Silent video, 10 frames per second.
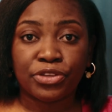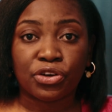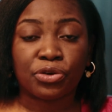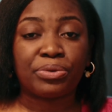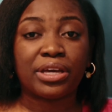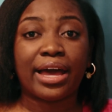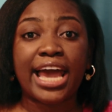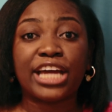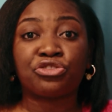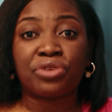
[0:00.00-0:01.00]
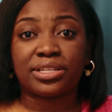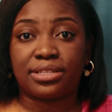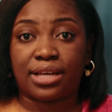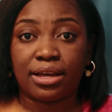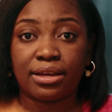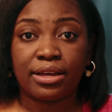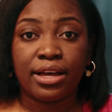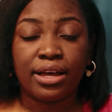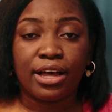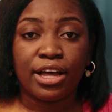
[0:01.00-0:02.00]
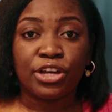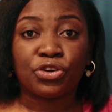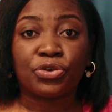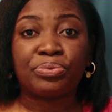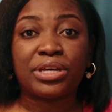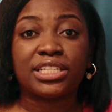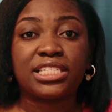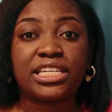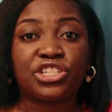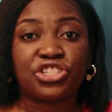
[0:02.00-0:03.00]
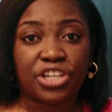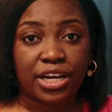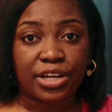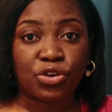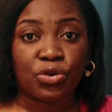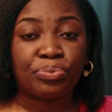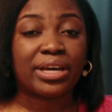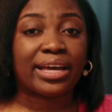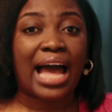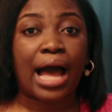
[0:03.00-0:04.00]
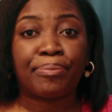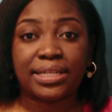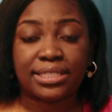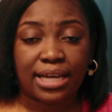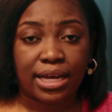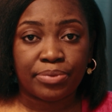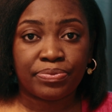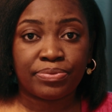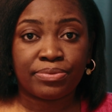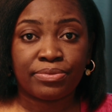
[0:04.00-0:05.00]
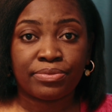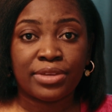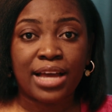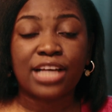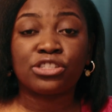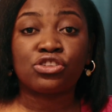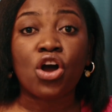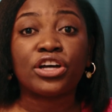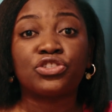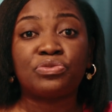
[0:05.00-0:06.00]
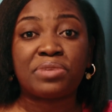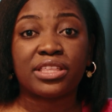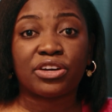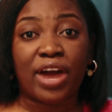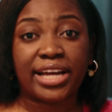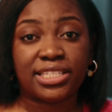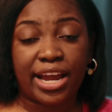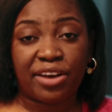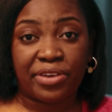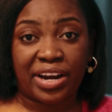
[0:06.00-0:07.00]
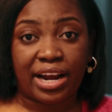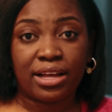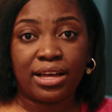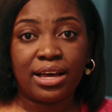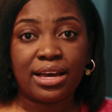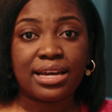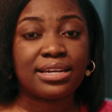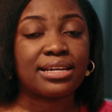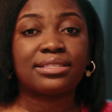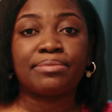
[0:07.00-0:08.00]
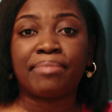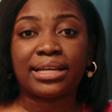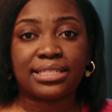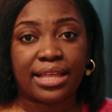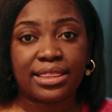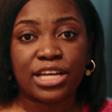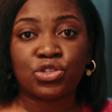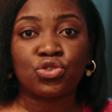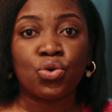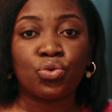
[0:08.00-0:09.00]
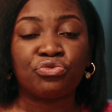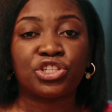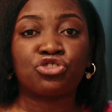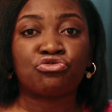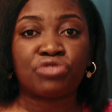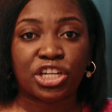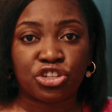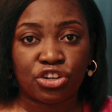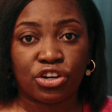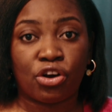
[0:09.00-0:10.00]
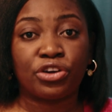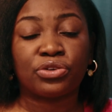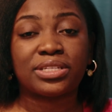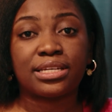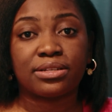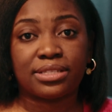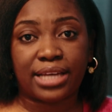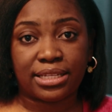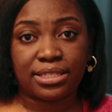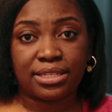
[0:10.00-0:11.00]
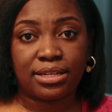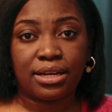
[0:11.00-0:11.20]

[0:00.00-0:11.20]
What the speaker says: you could be a hairdresser, you could be a teacher, you could be a carpenter, as long as you meet the criteria, it doesn't matter, there's no restriction on your skill set.